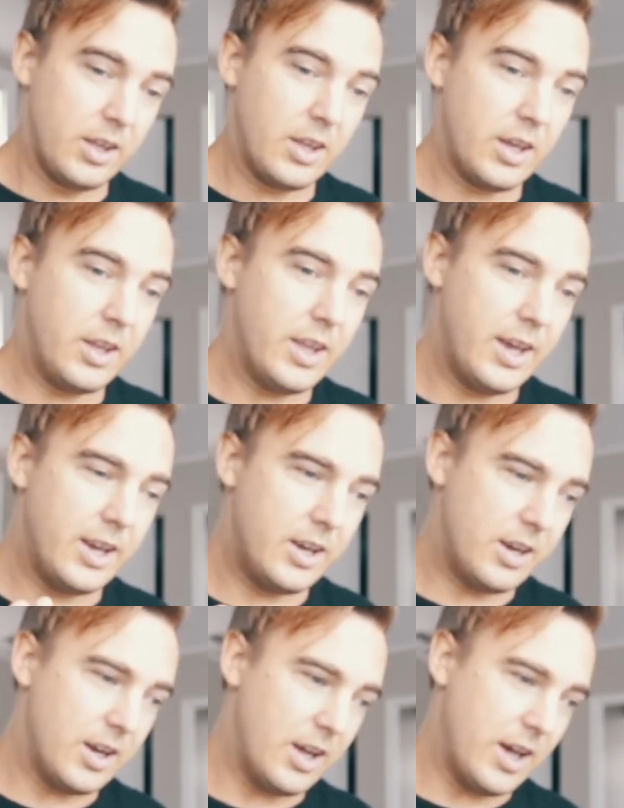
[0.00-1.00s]
And
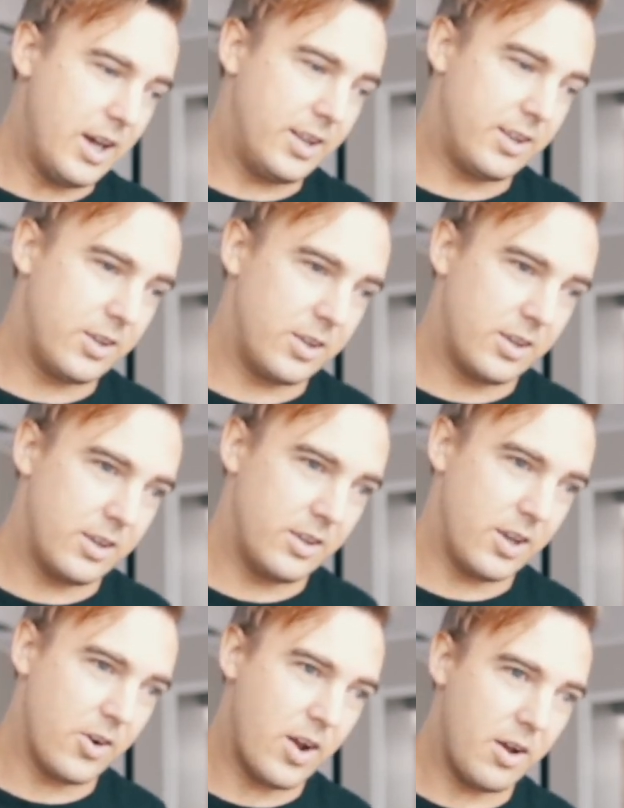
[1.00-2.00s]
then as
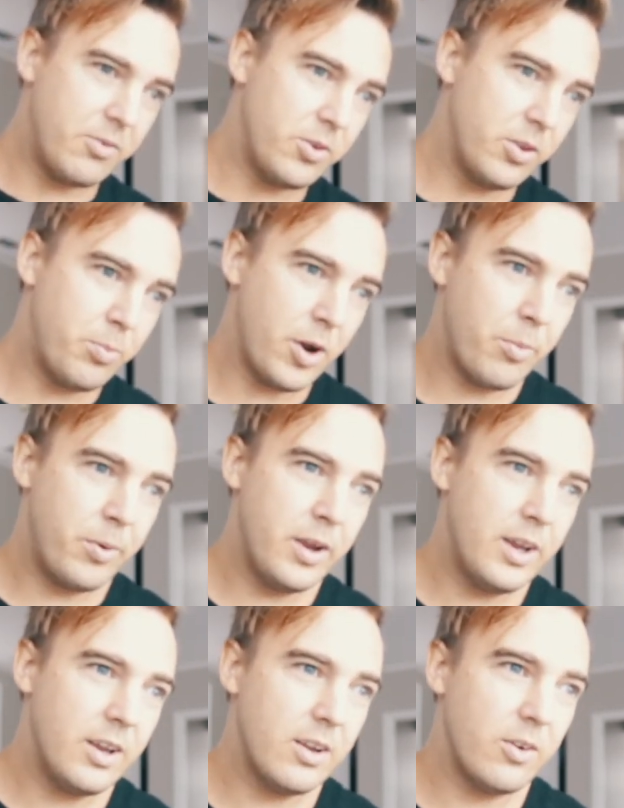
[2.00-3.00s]
they arrive to the
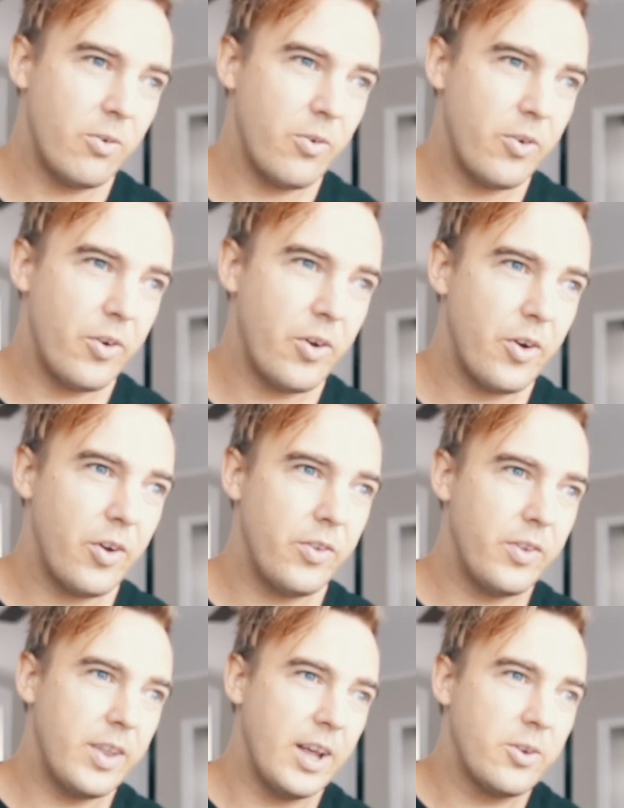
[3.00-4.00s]
property,
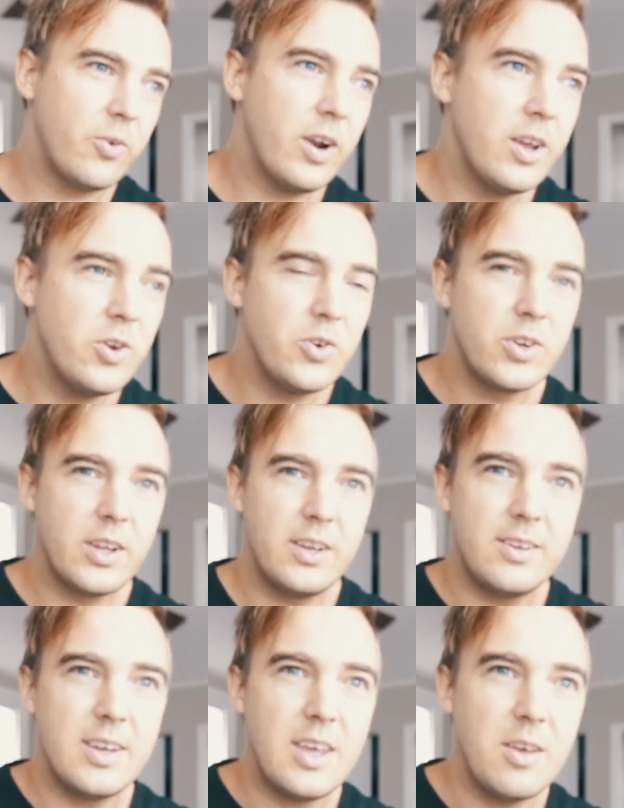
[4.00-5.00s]
that's where I usually
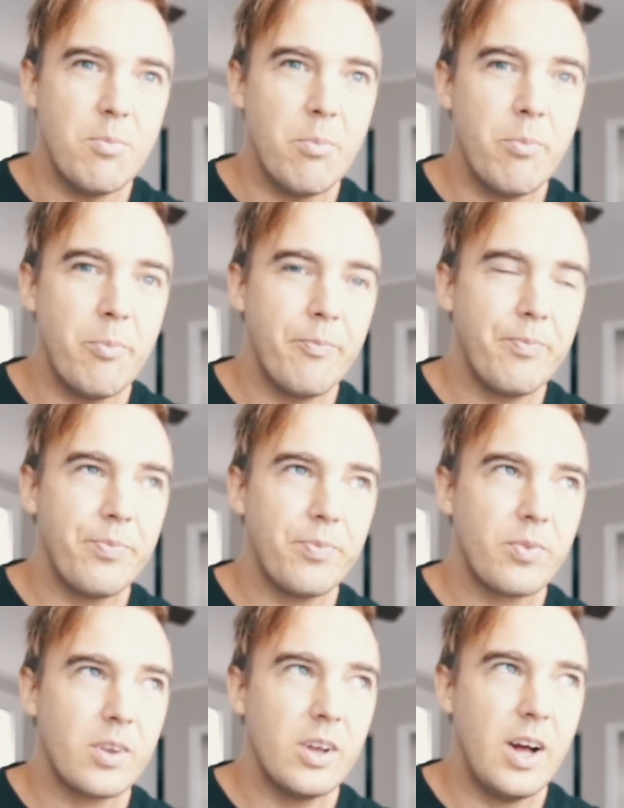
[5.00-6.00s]
see,
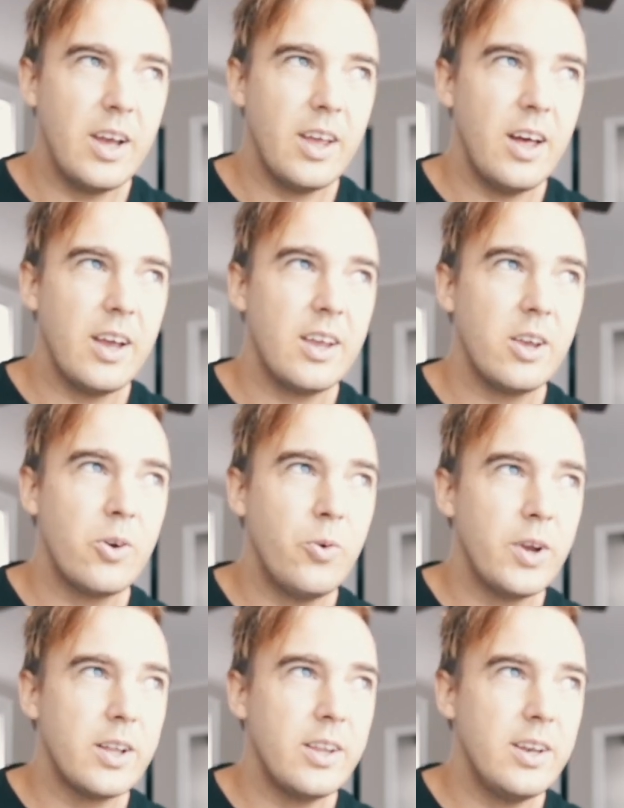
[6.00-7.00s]
I can
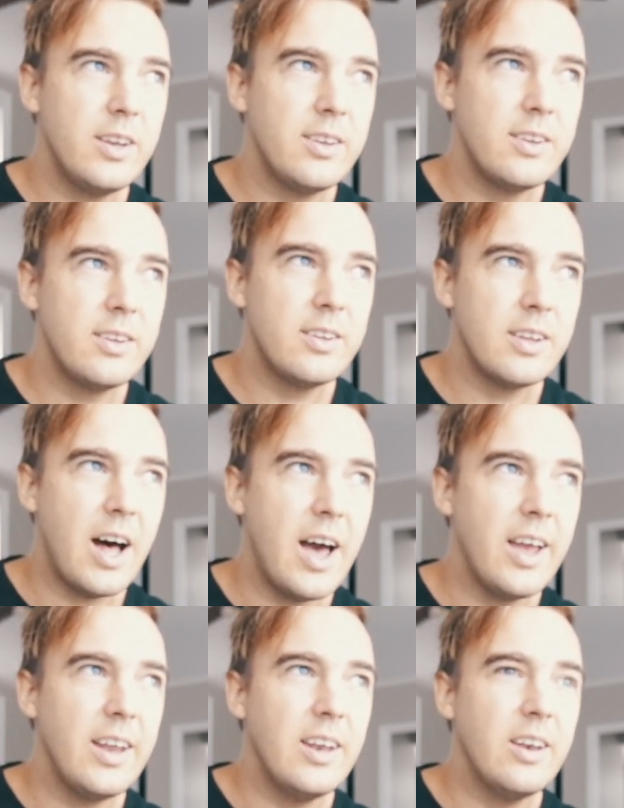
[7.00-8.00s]
quickly
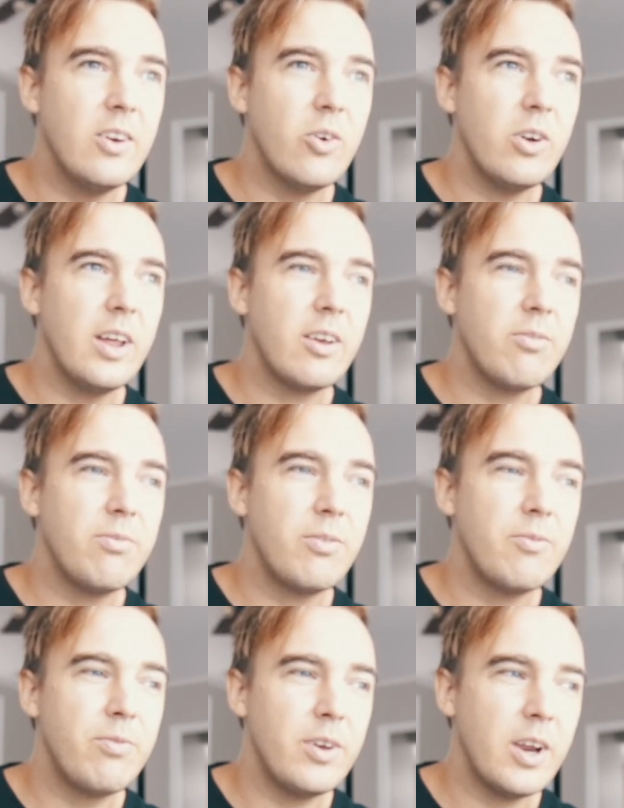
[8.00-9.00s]
decide or like
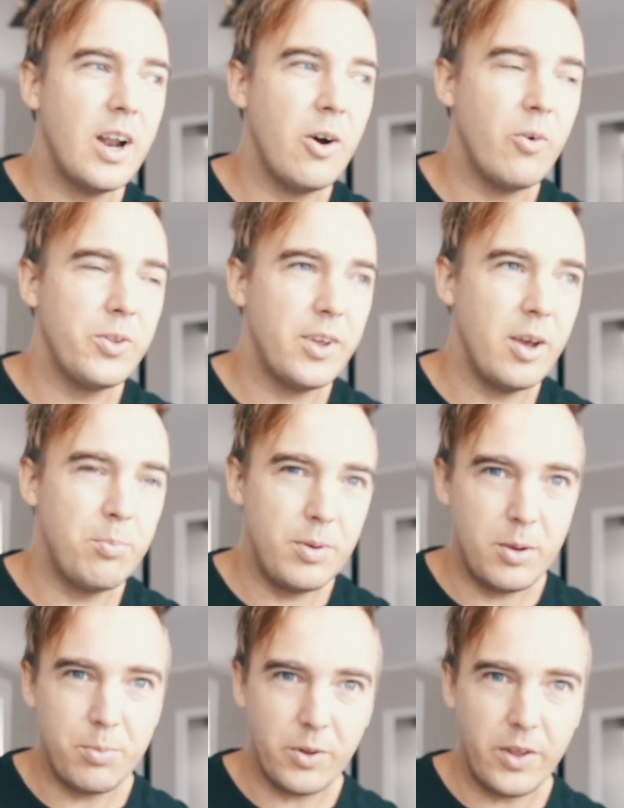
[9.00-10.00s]
figure out what type of
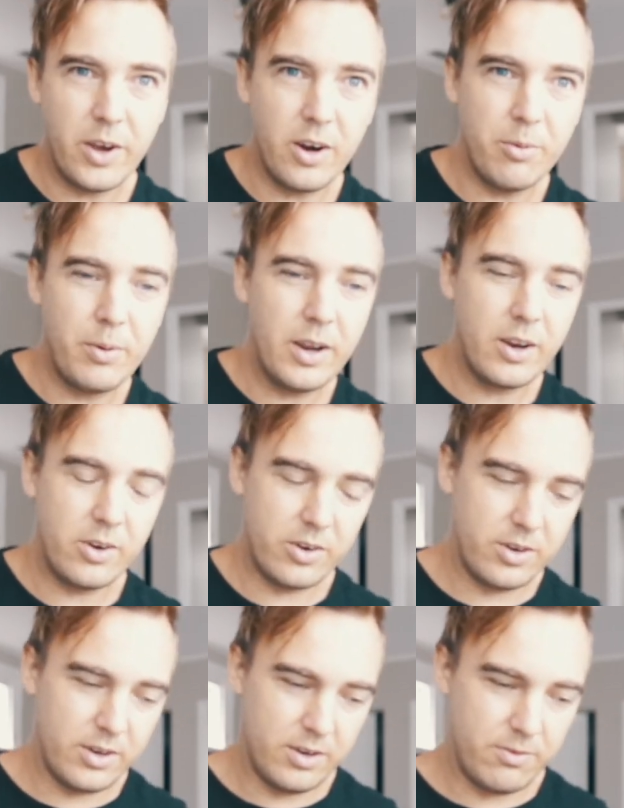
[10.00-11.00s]
people they are. But
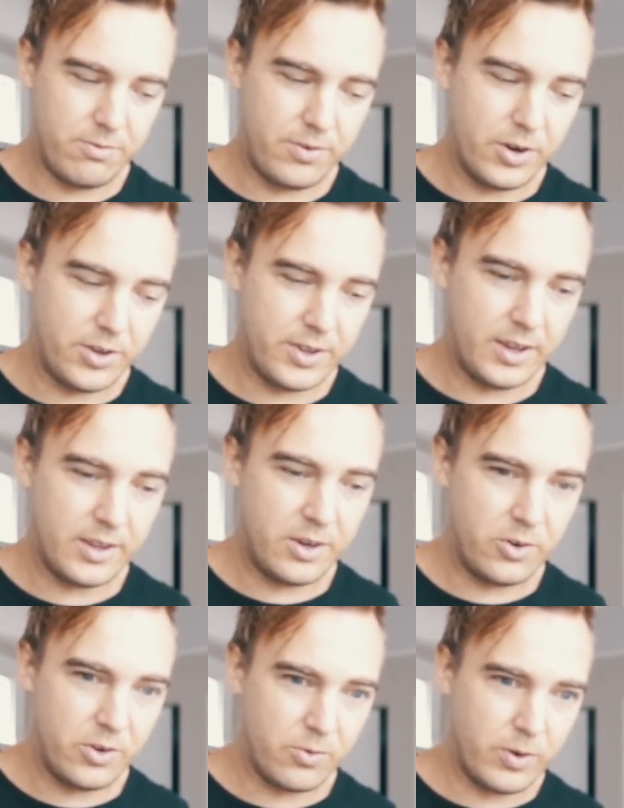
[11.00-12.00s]
first thing they
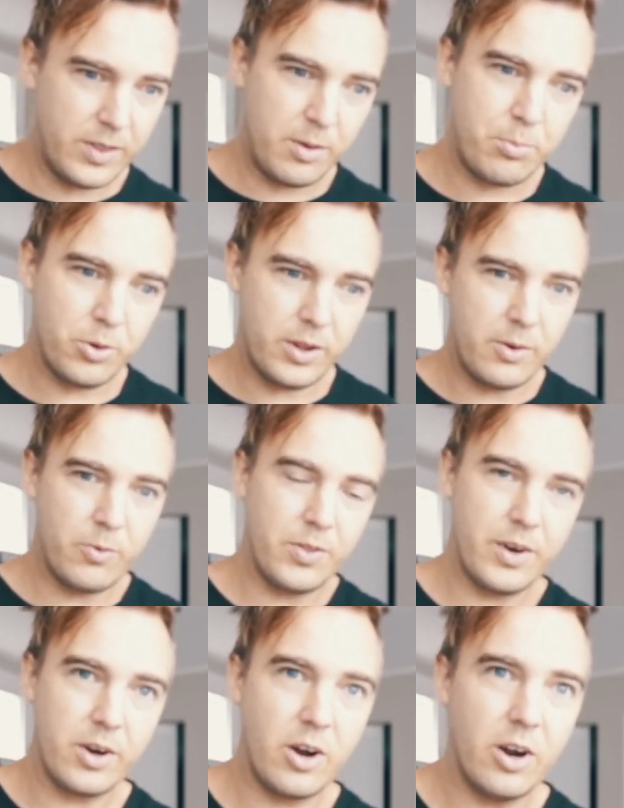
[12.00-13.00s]
do is when they pull in with
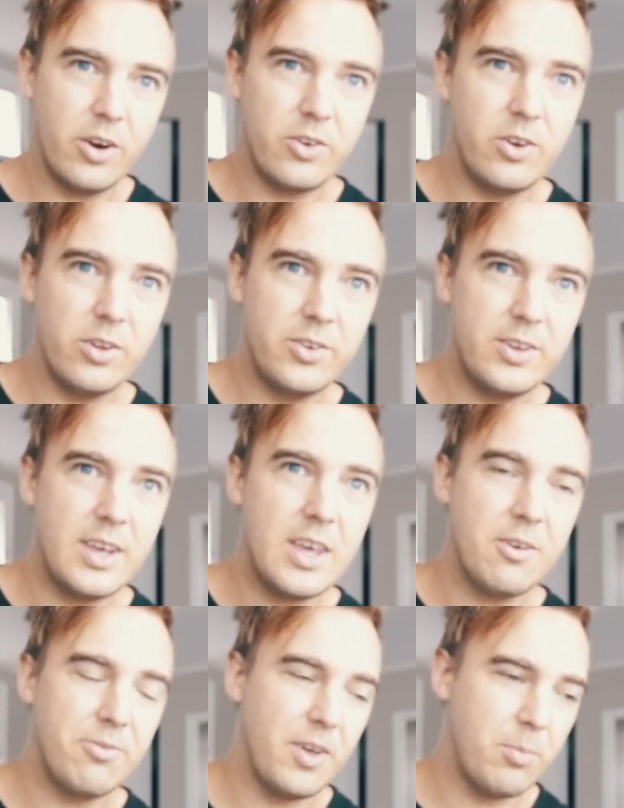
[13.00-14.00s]
their cars, you'll
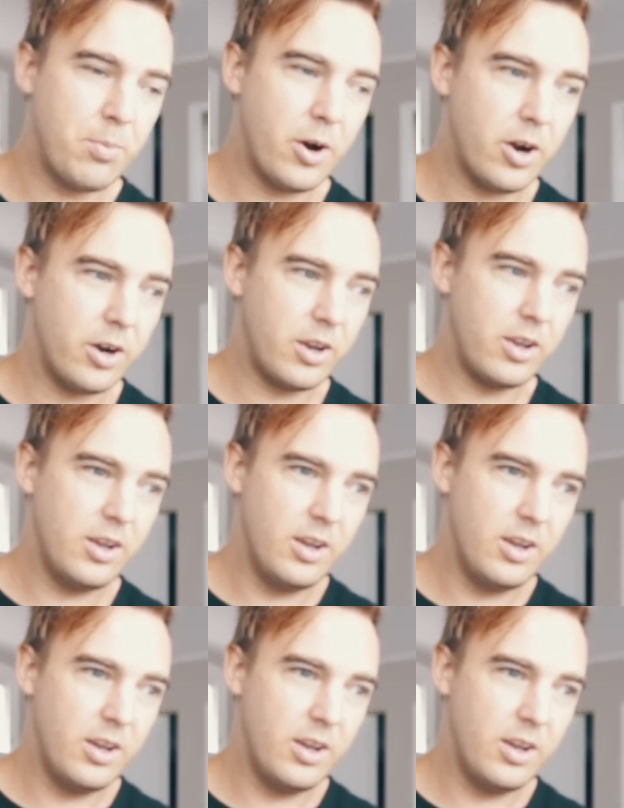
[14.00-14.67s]
see if they park